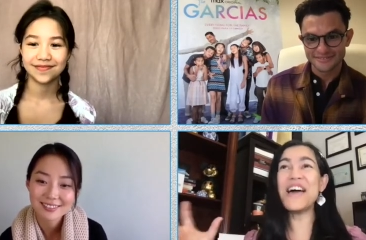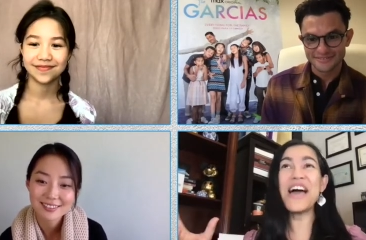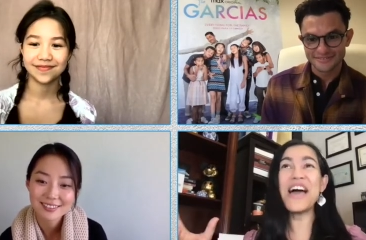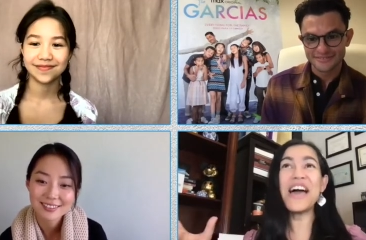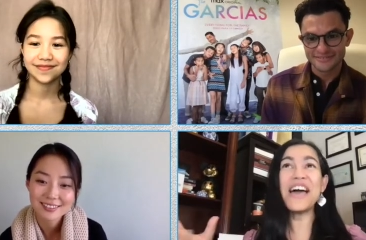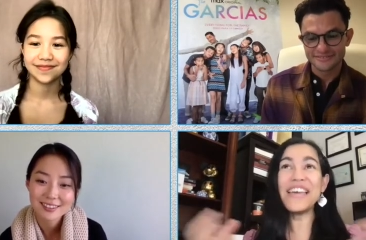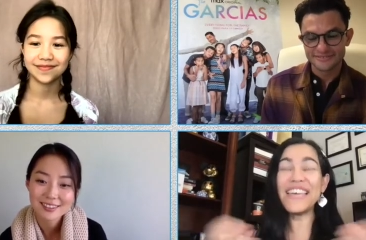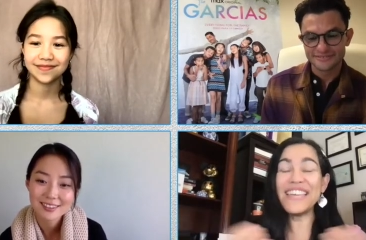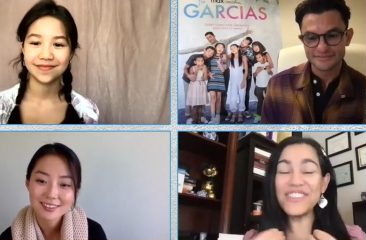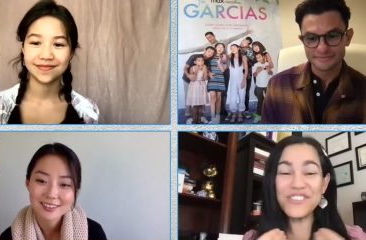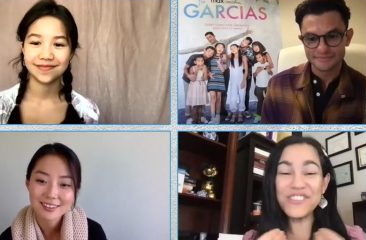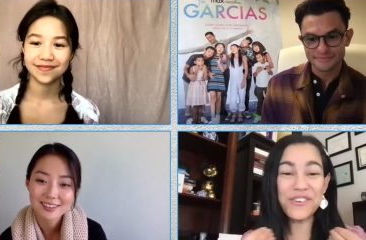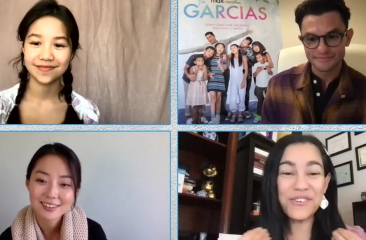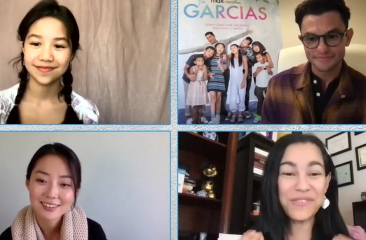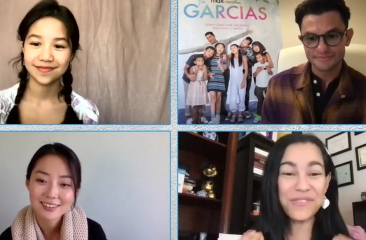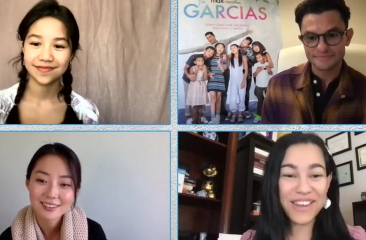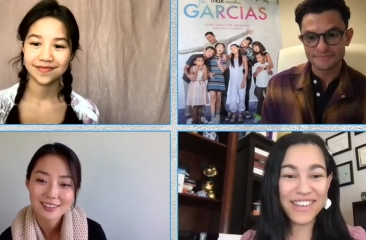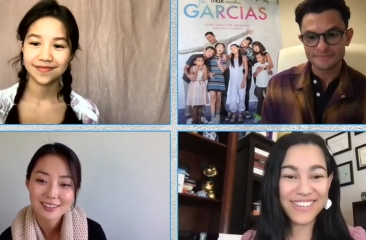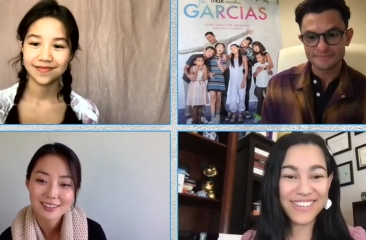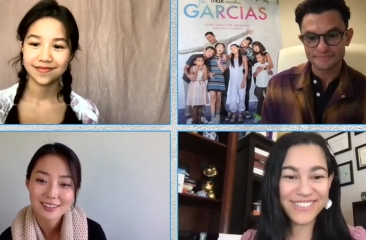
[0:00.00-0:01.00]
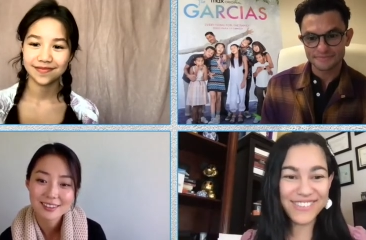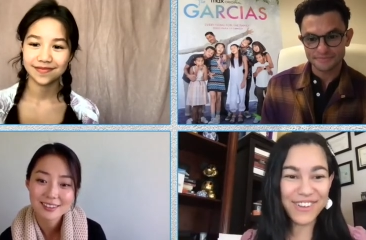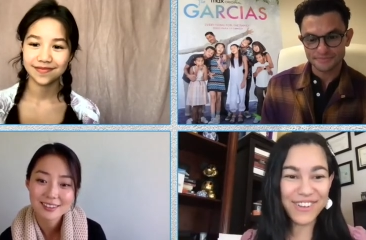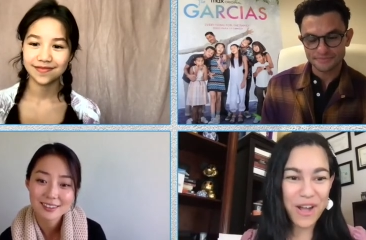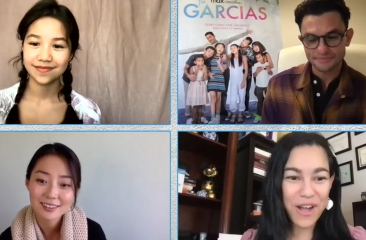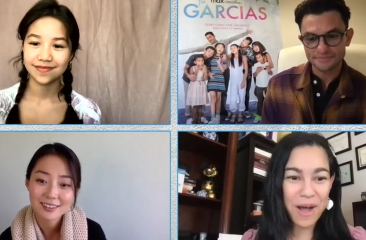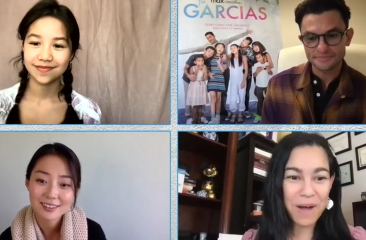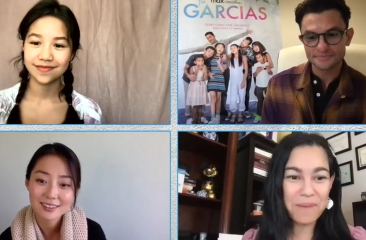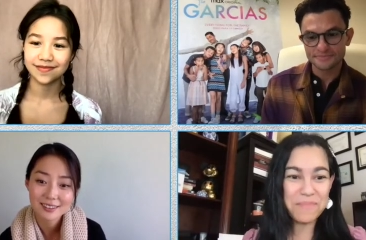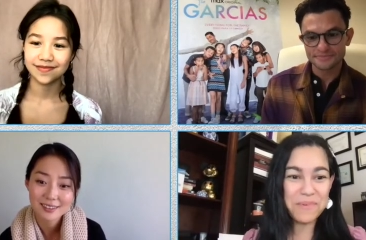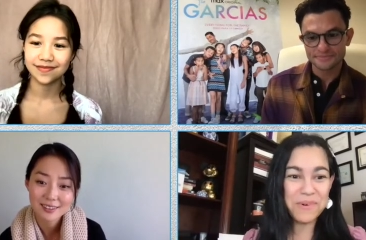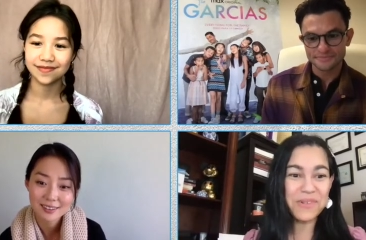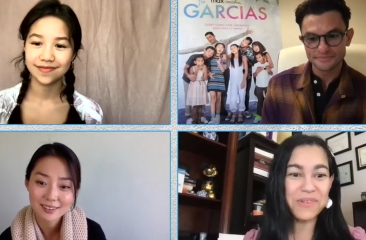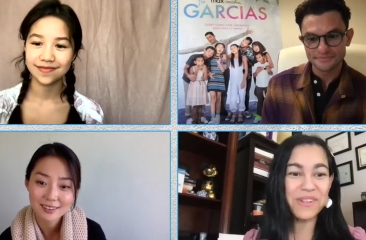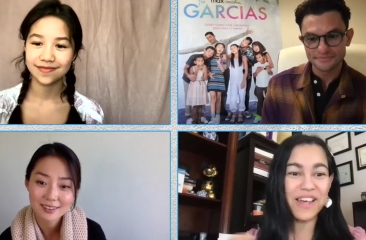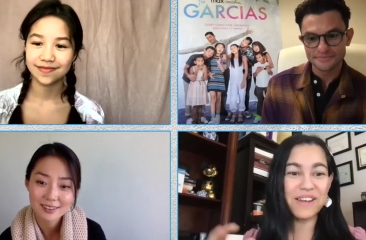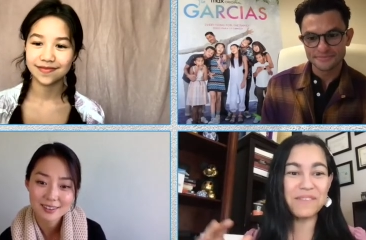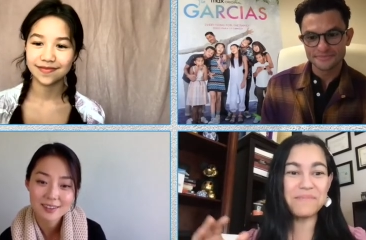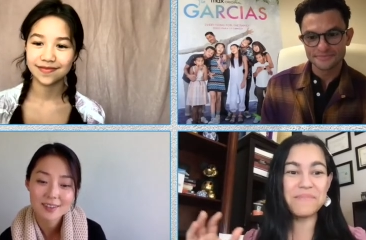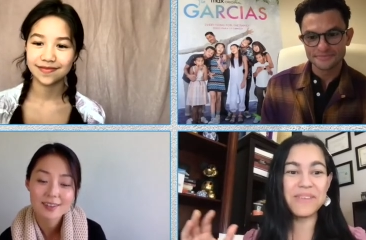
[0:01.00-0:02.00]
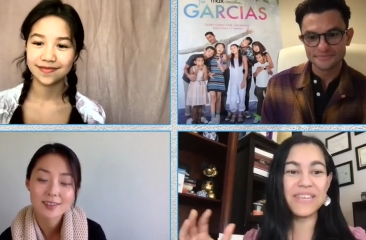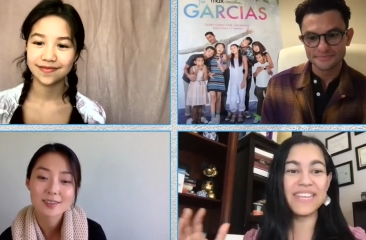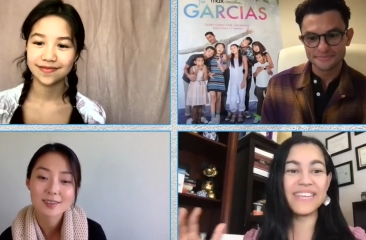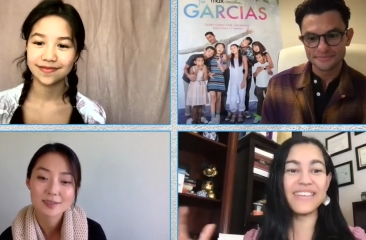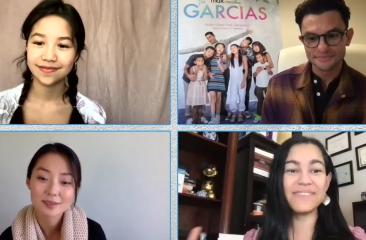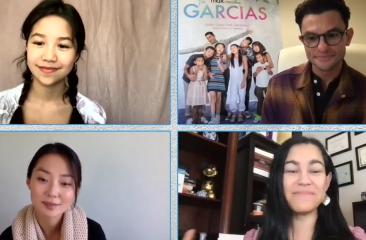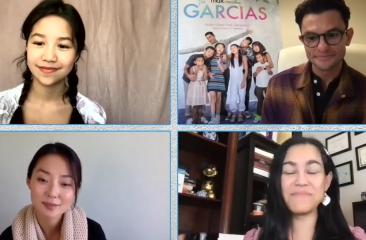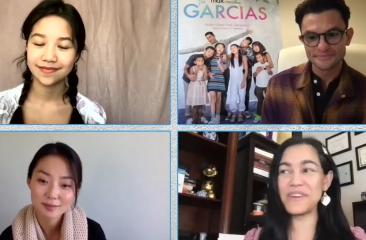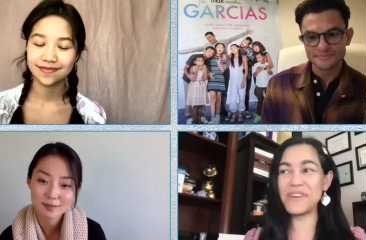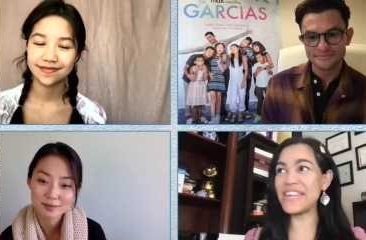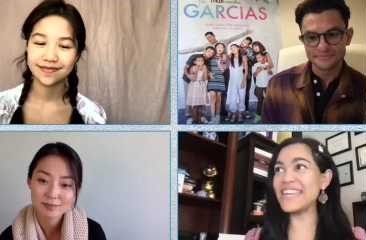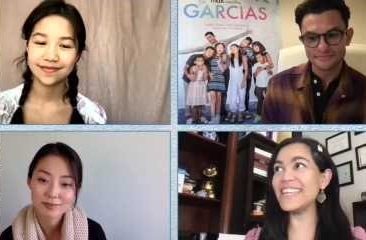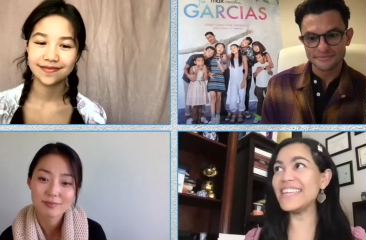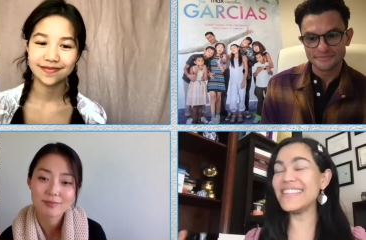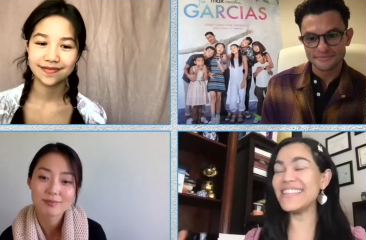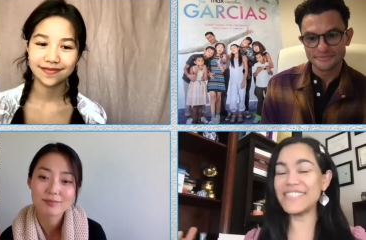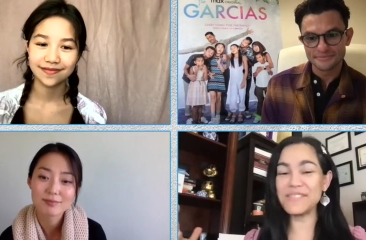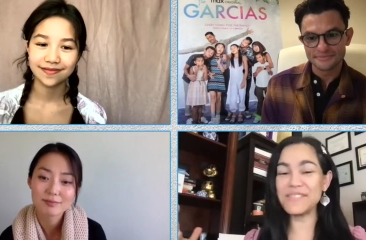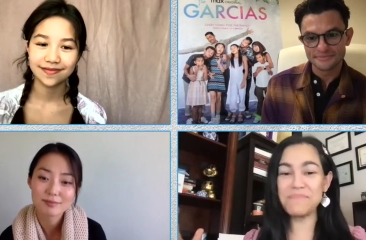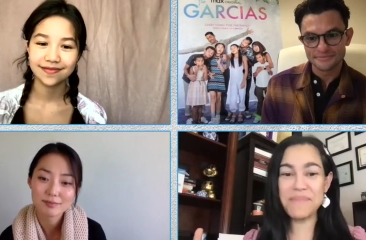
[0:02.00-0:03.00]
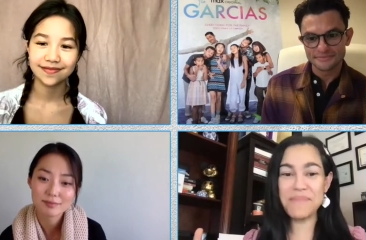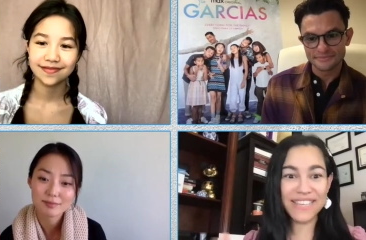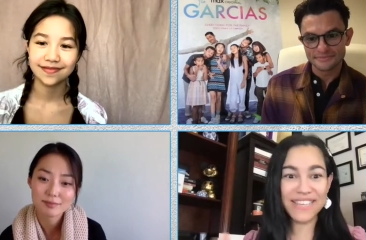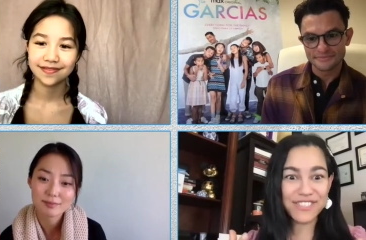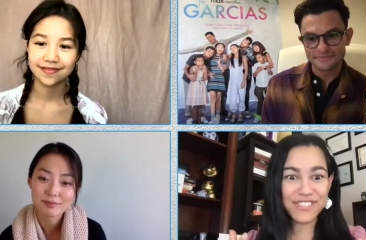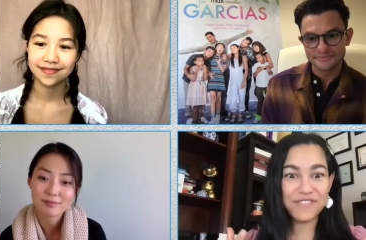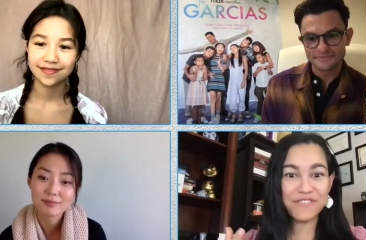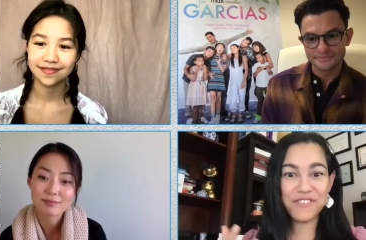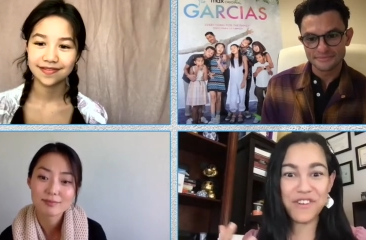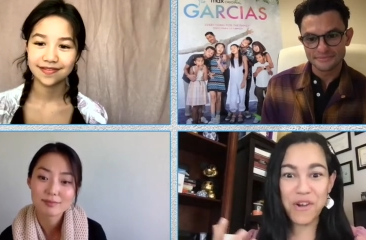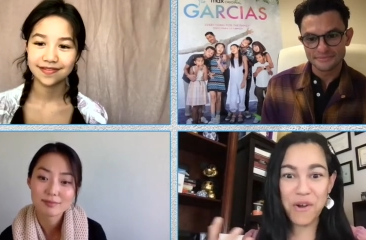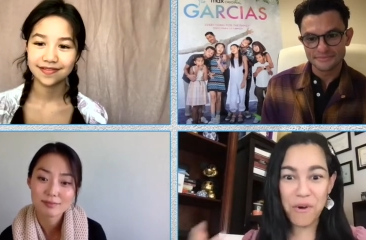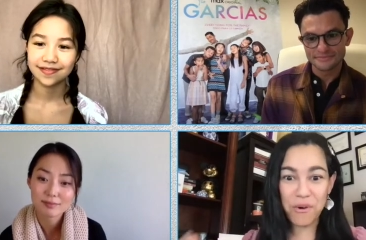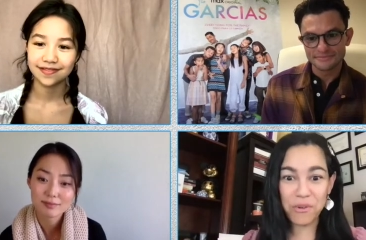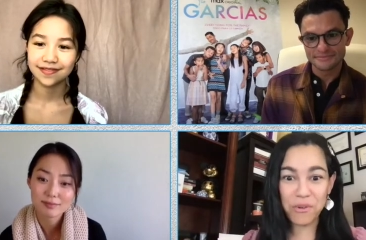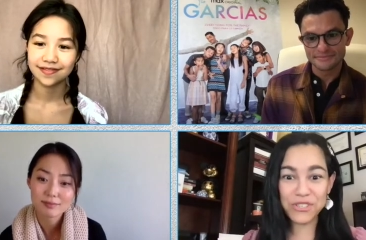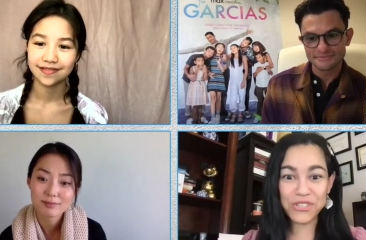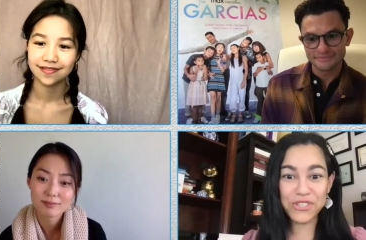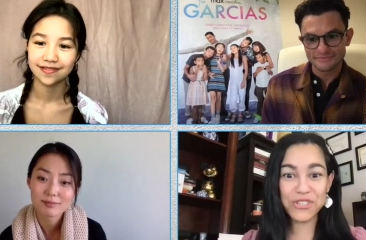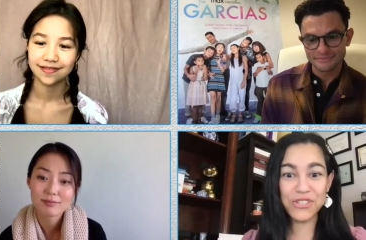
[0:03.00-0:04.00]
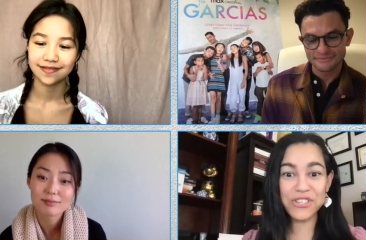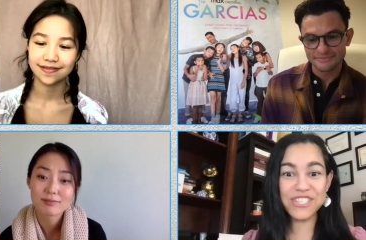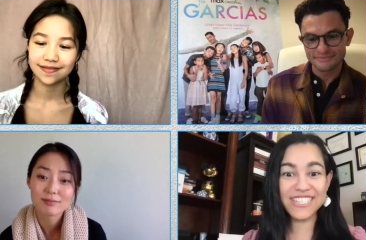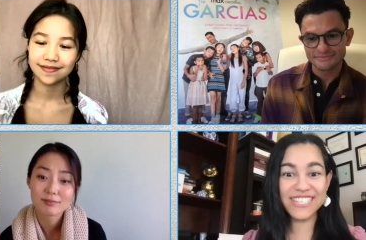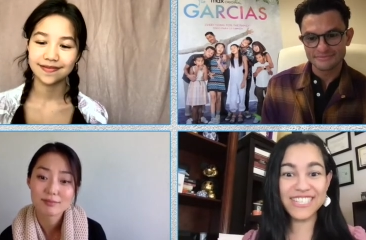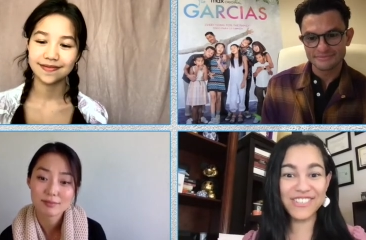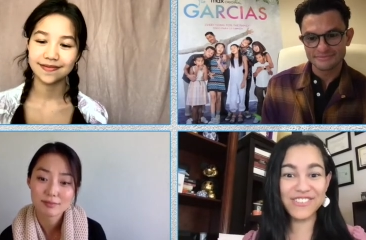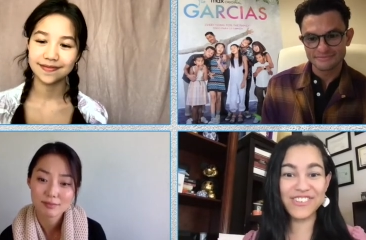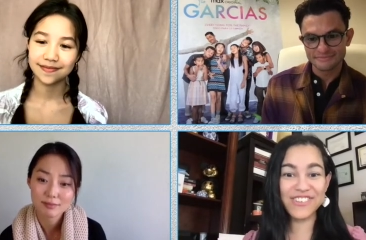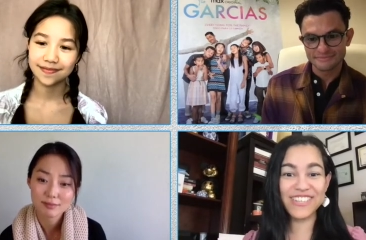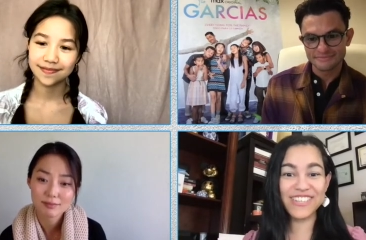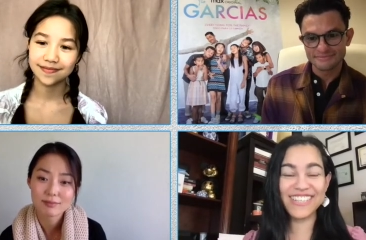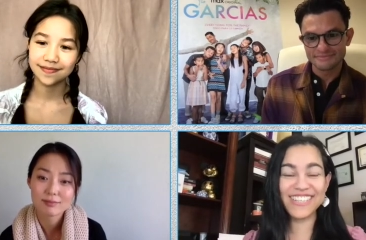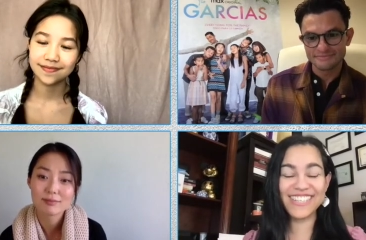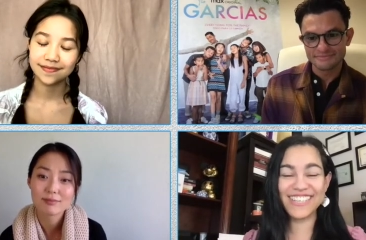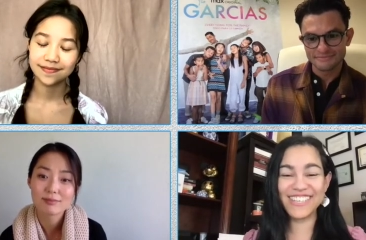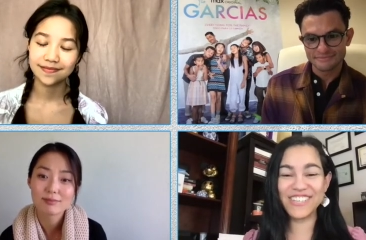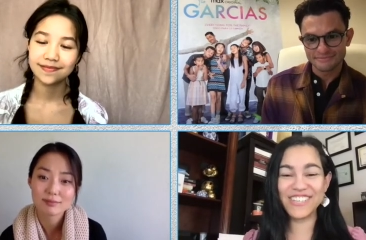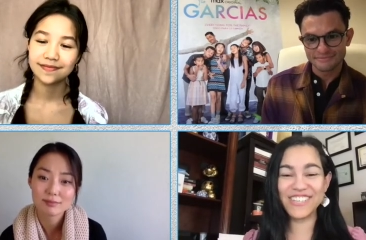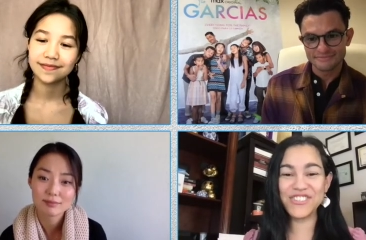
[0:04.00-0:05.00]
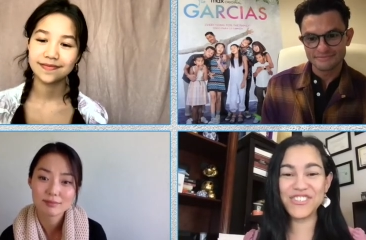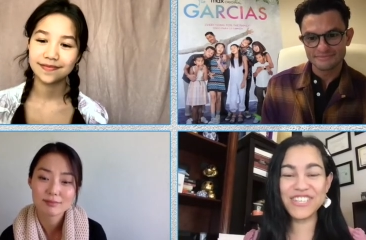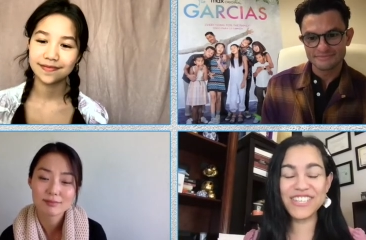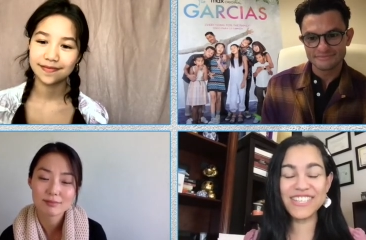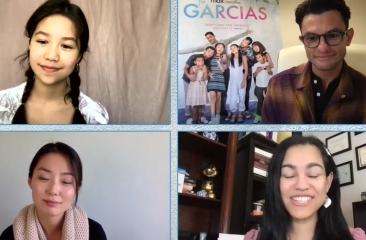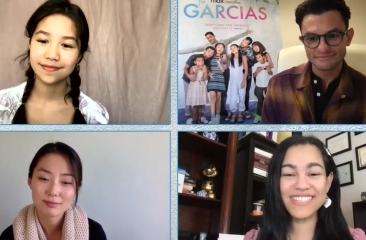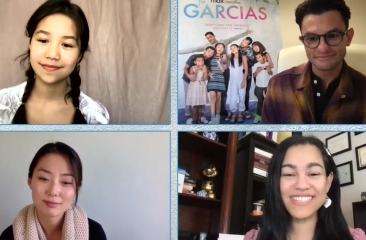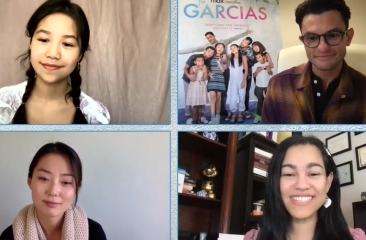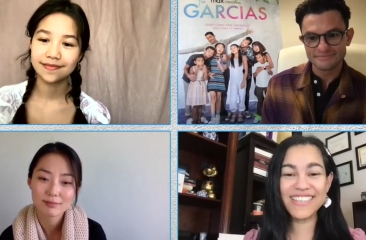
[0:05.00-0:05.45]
Speaker 1: interracial couple are being bringing this mix of cultures and traditions.